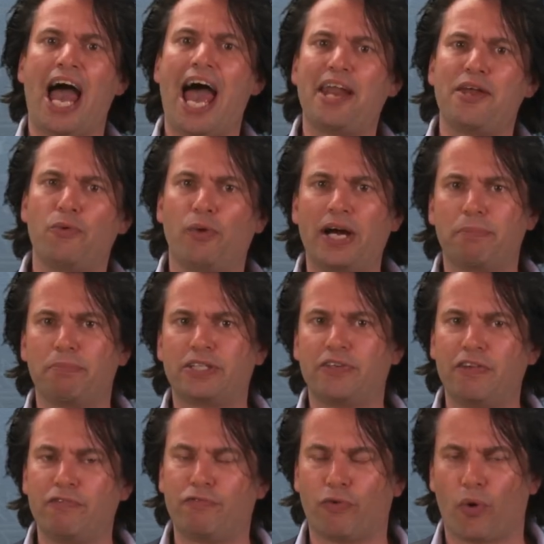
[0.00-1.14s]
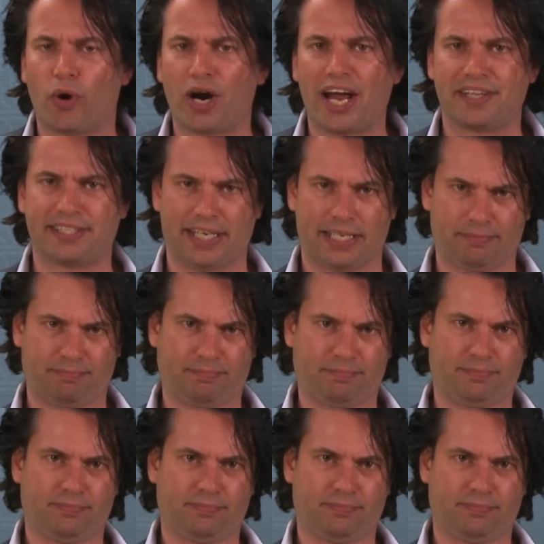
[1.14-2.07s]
anywhere between 4 and 10.